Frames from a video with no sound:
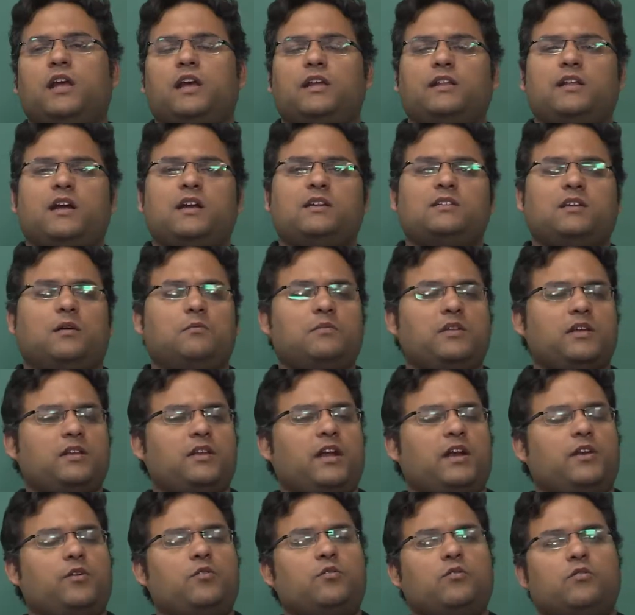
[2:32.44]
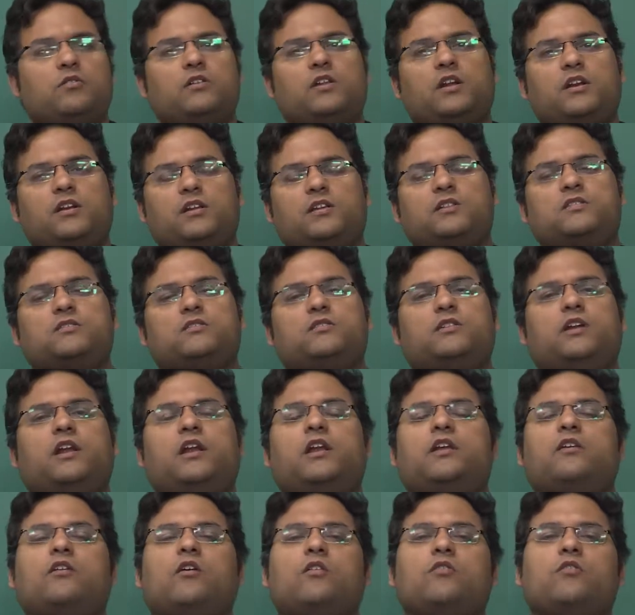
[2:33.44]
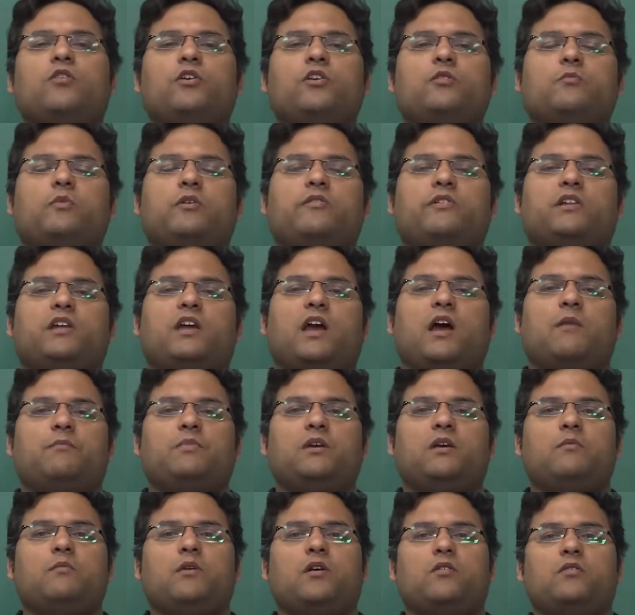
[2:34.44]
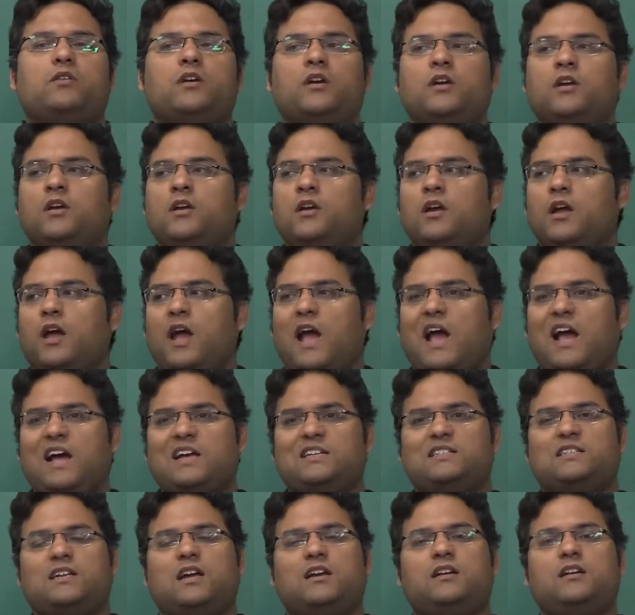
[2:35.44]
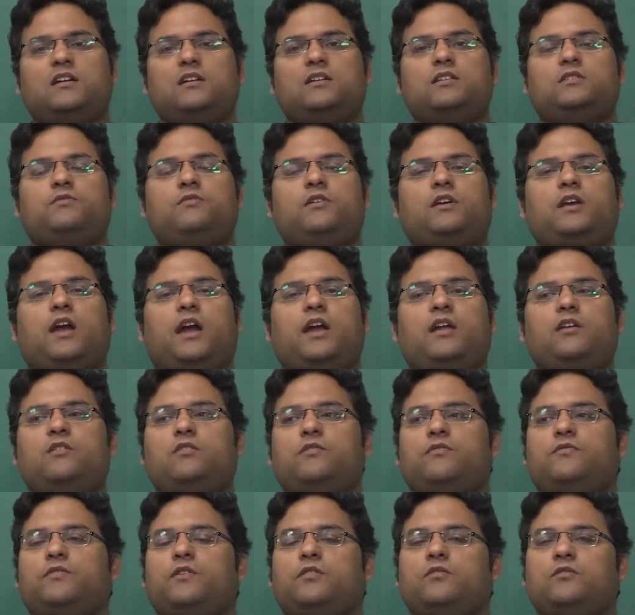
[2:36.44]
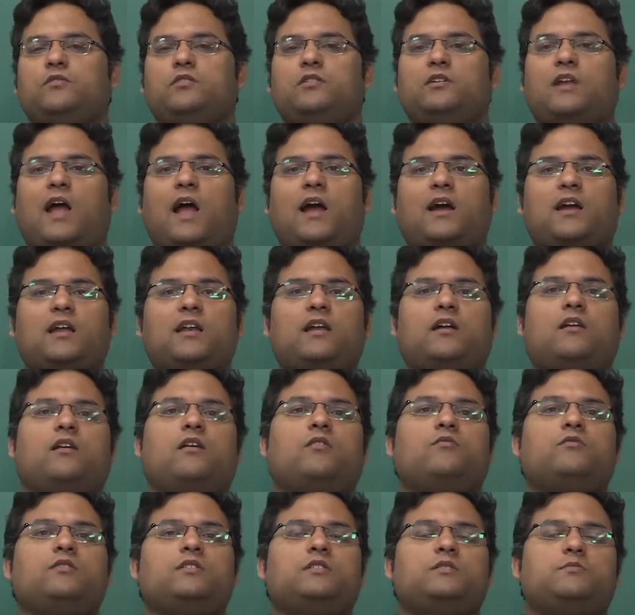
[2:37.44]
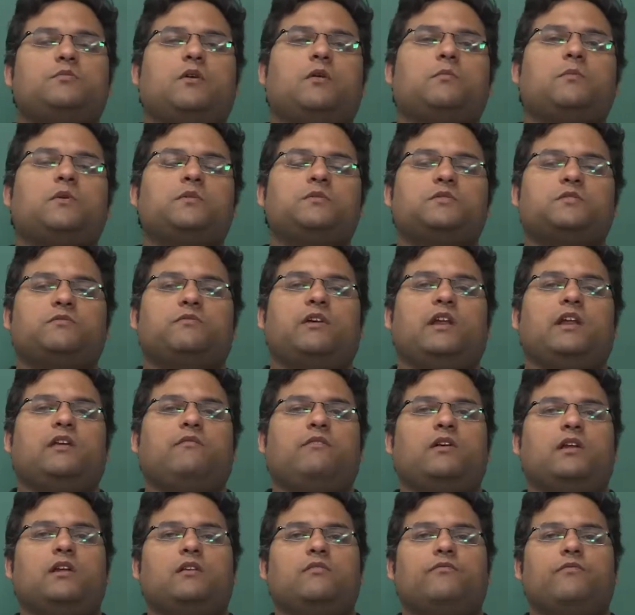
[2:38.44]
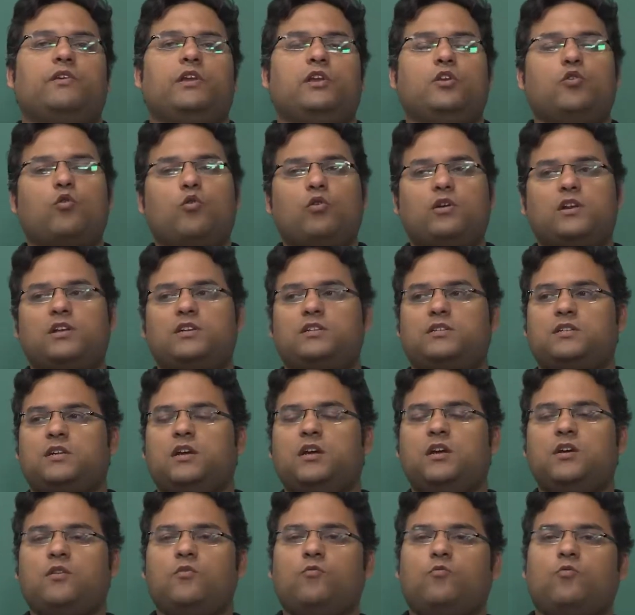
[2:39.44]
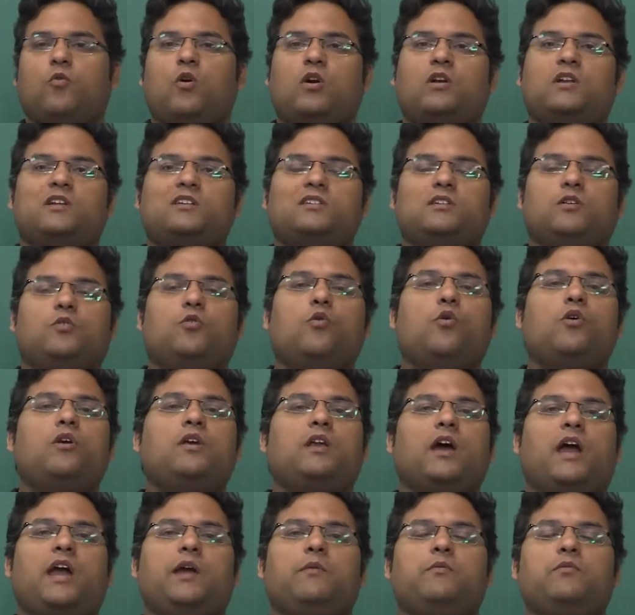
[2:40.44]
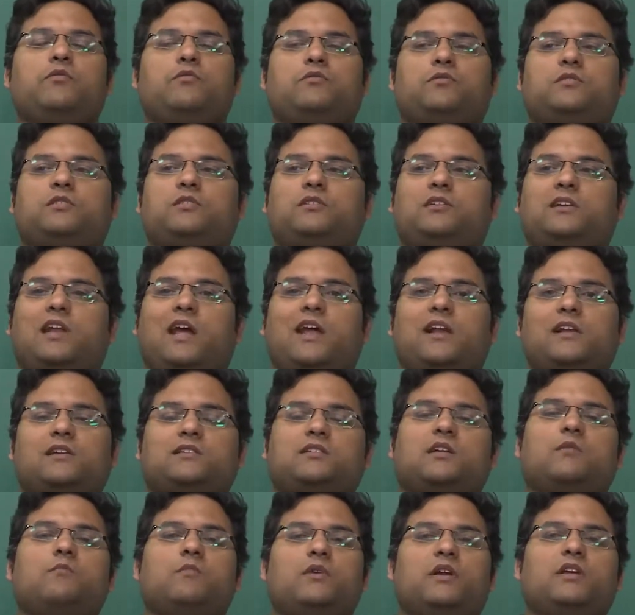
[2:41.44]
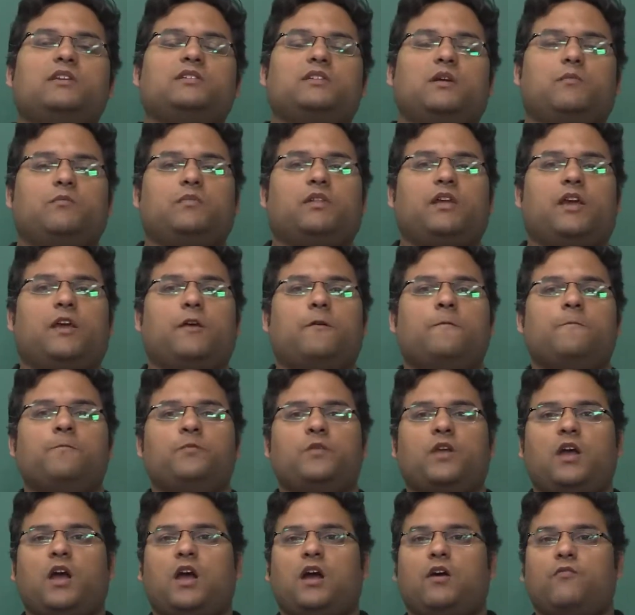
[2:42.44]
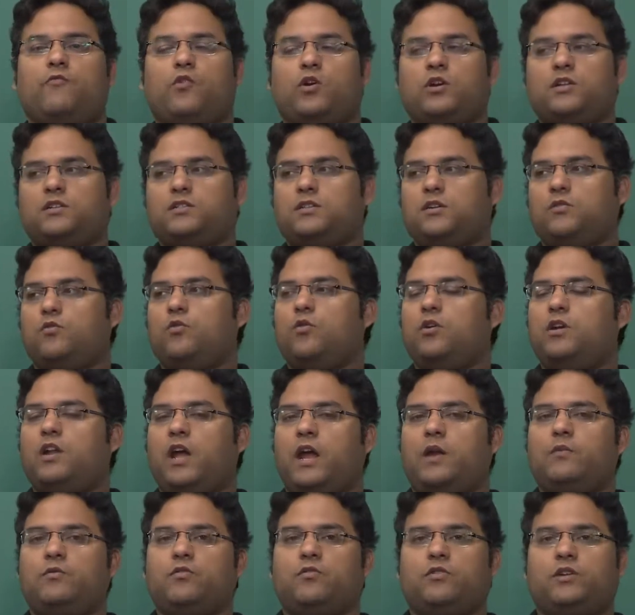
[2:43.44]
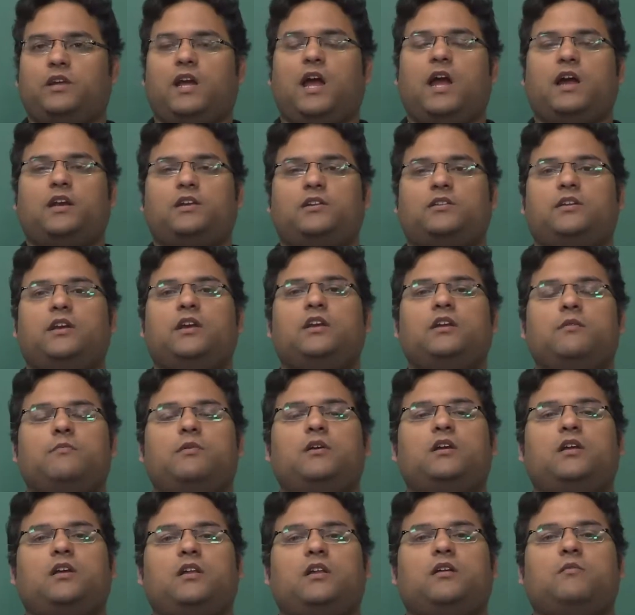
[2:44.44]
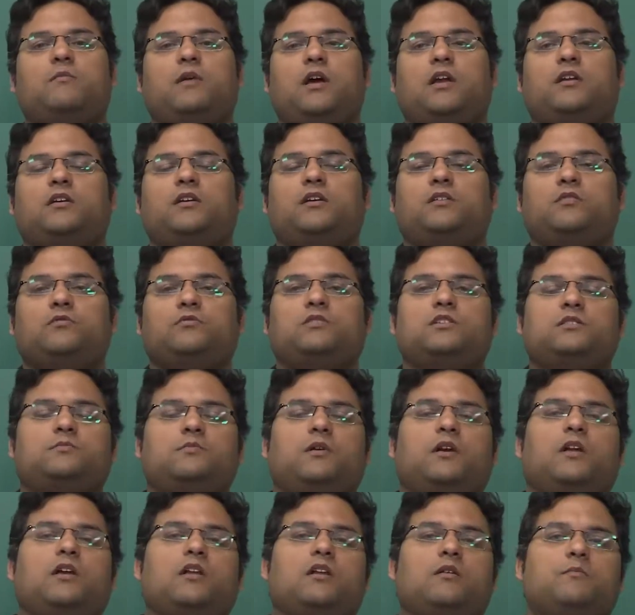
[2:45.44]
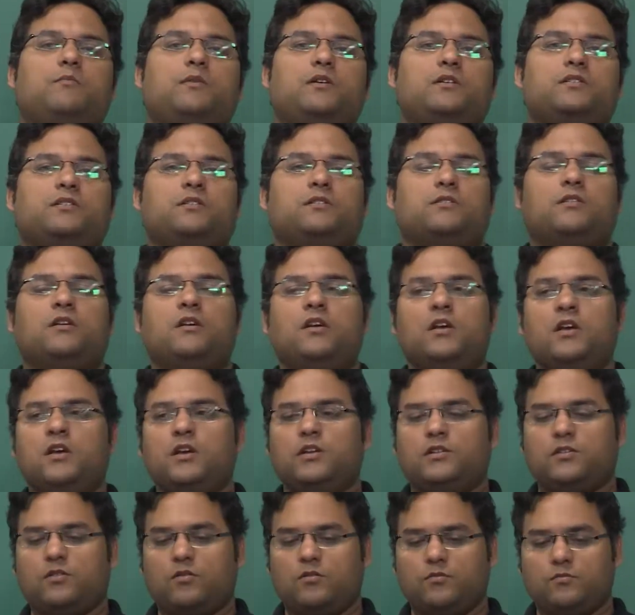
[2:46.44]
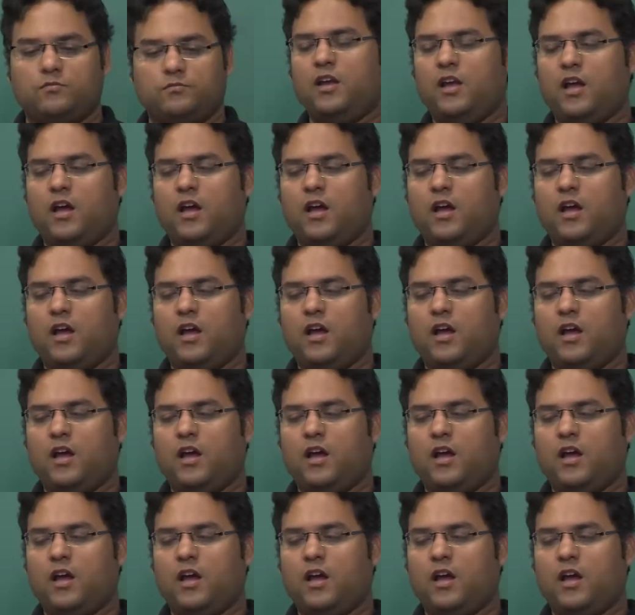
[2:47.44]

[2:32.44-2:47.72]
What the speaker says: like that, something that that he is really not going to be very happy about? As adults, we kind of tackle around these problems very well. We notice what is a good time to tell somebody something, what is a good time to react in a particular manner to this particular person. So